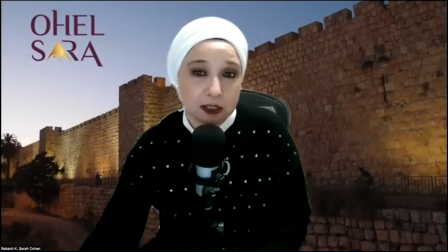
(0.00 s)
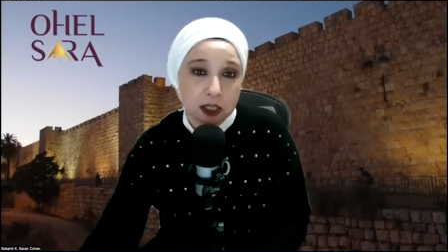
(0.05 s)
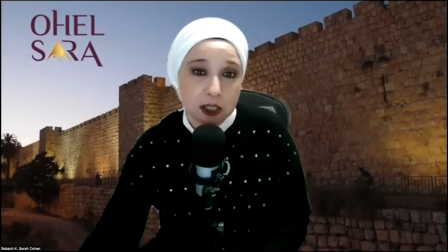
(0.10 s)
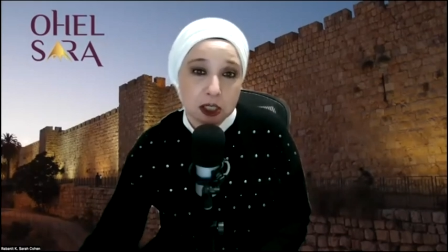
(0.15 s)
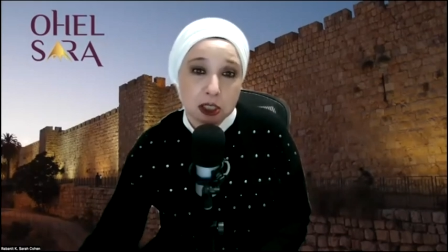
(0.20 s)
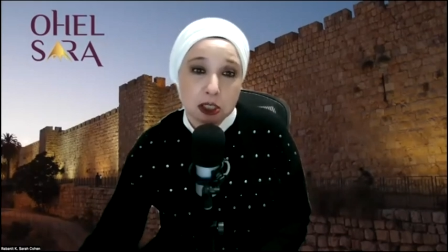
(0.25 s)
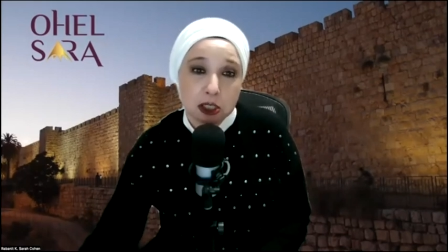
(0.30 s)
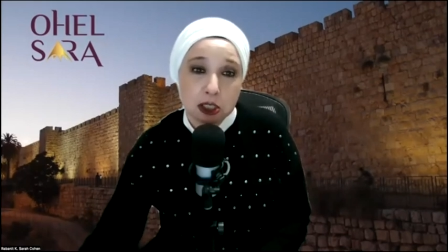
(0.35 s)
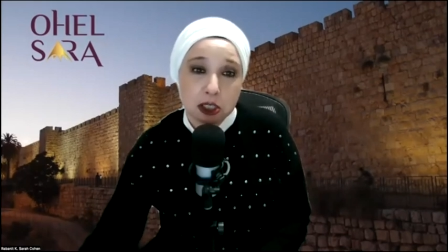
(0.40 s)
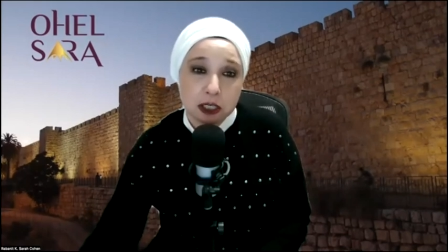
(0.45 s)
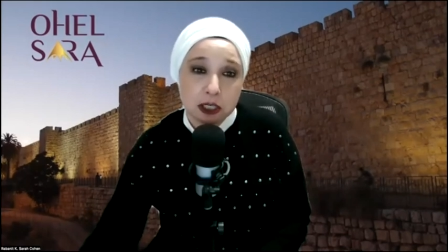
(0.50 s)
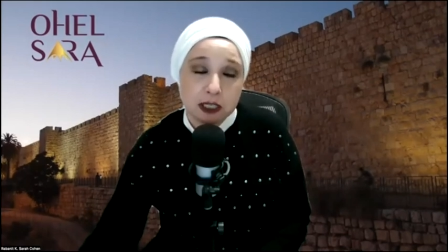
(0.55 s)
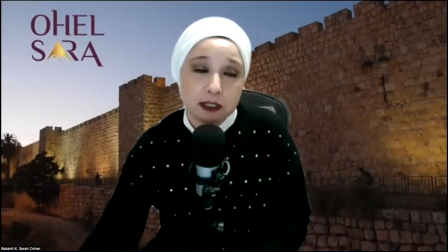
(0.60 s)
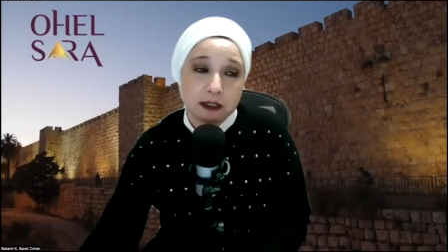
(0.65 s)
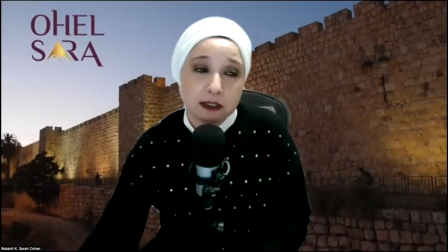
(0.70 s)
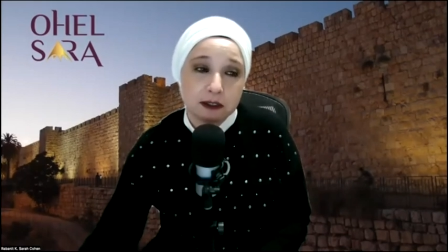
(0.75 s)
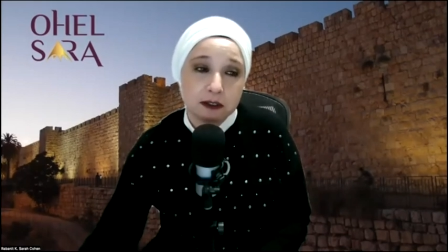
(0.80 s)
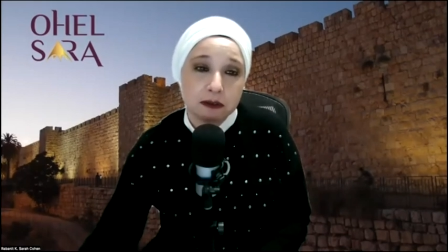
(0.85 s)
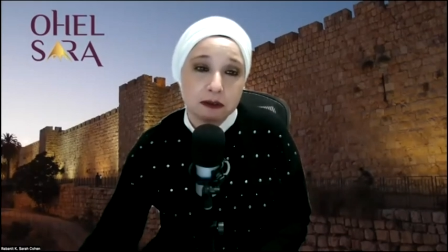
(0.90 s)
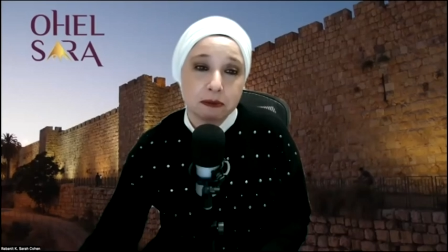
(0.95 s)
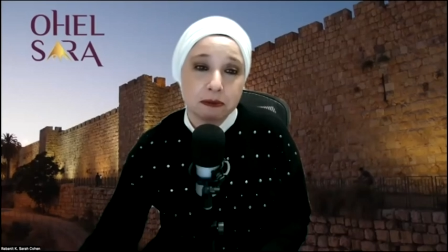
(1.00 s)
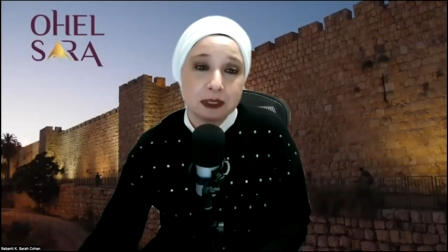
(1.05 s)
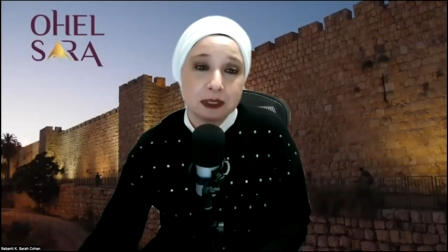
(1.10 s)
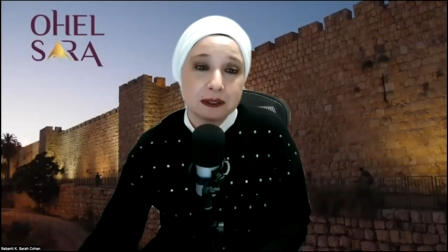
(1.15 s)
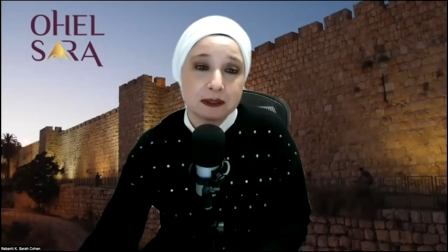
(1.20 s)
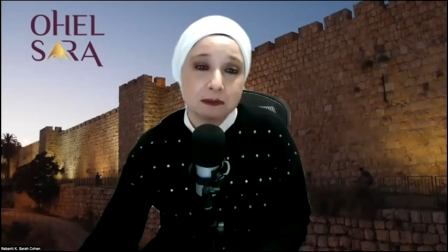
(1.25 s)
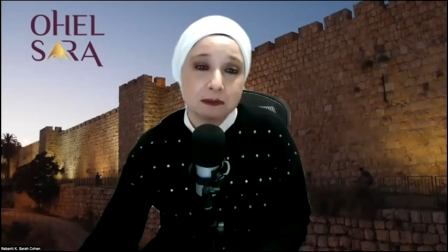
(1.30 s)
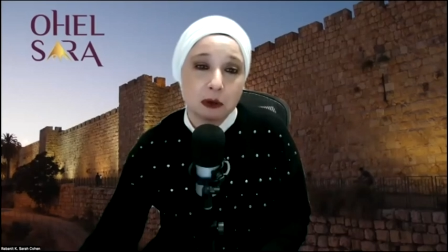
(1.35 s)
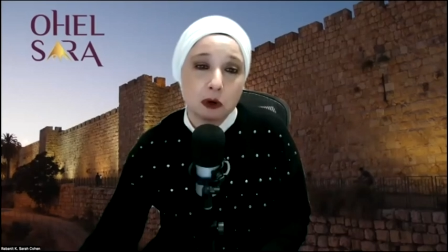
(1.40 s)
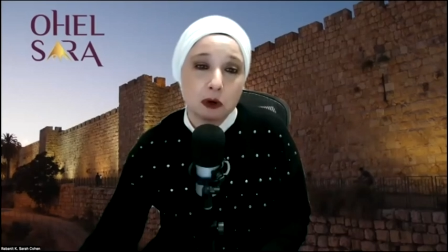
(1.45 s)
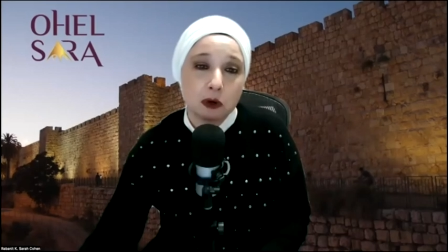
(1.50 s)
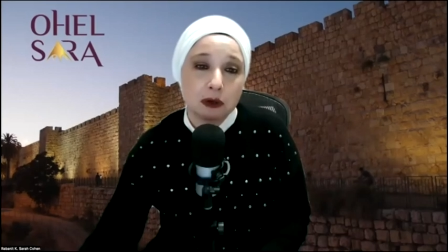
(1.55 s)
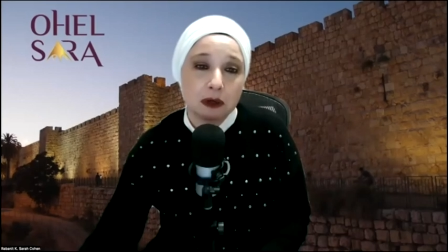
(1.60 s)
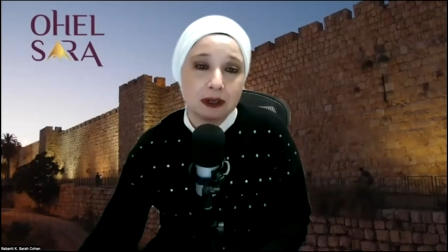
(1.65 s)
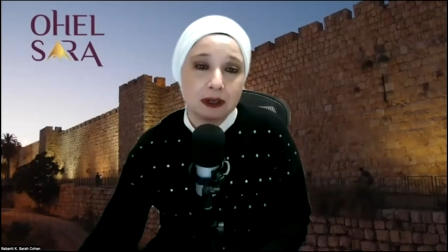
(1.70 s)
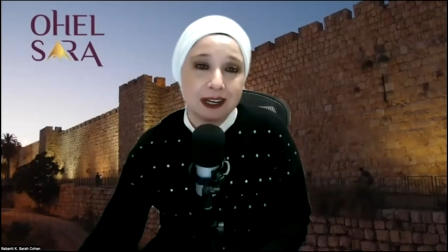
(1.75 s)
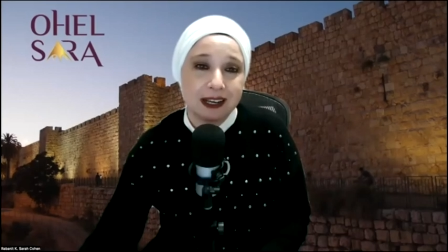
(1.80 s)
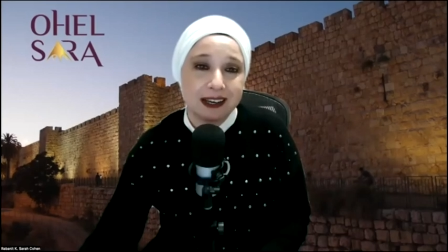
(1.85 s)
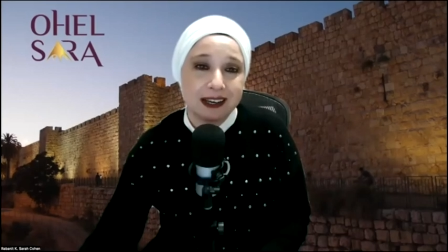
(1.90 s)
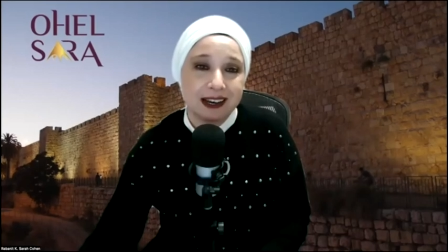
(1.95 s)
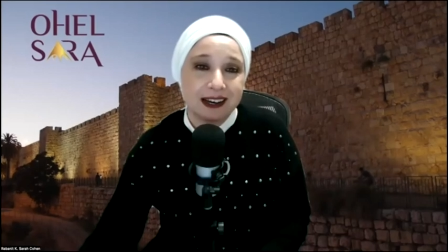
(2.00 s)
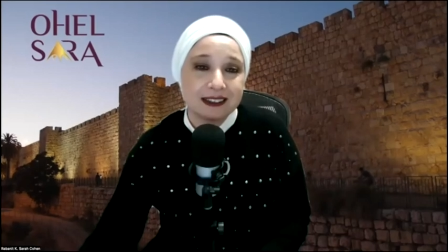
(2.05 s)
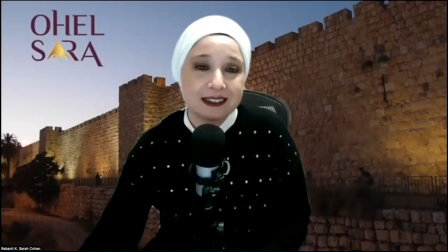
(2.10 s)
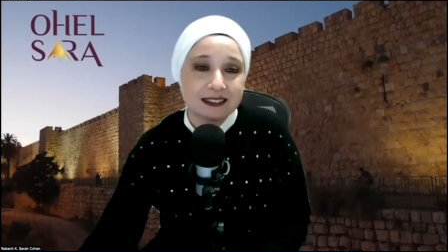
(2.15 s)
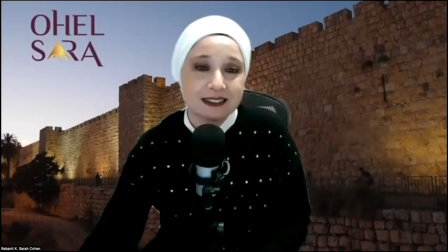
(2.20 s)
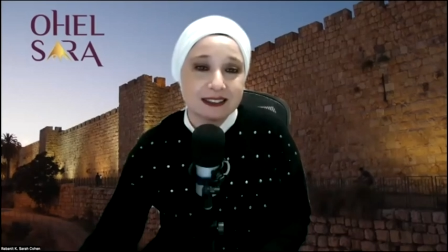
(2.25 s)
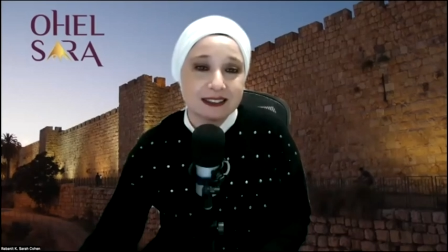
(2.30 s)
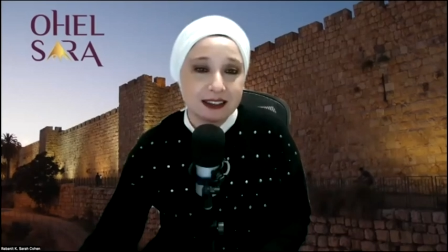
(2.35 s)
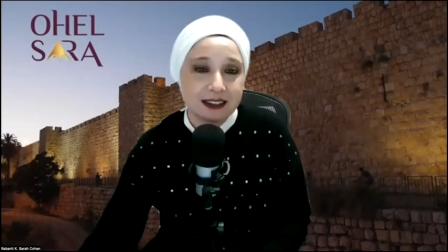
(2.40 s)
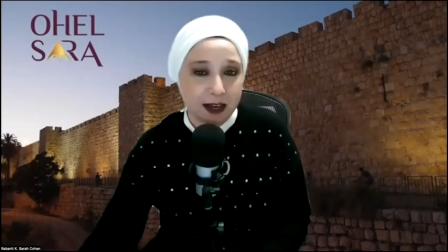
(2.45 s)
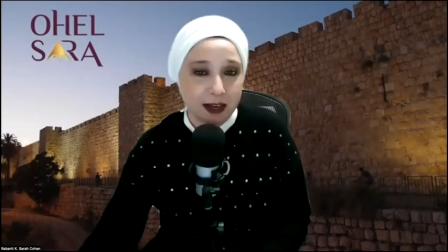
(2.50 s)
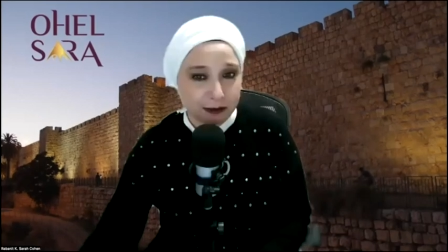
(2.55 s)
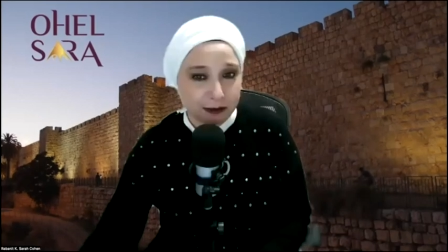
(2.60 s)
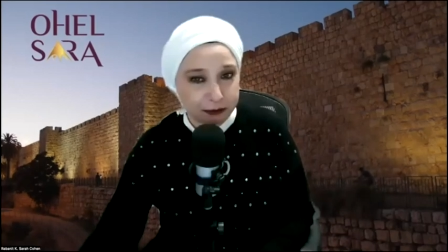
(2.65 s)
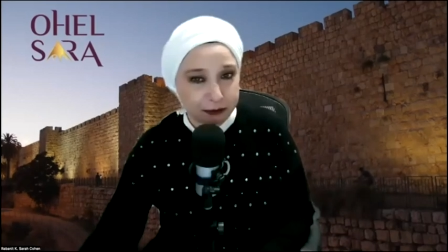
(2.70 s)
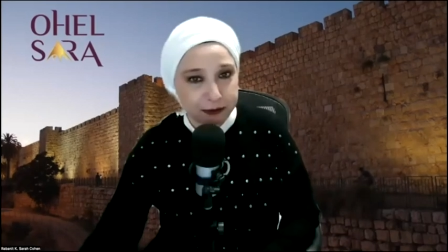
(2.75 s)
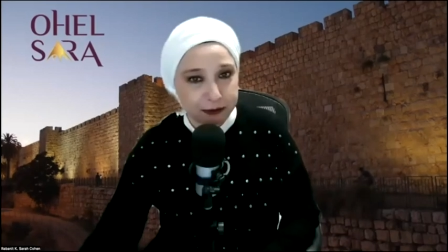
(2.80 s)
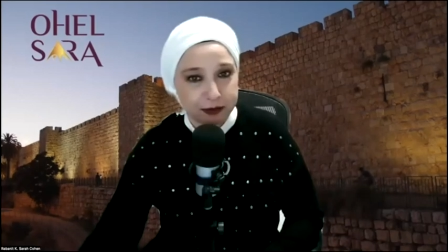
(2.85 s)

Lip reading: Shir Mizmor LeAsaf,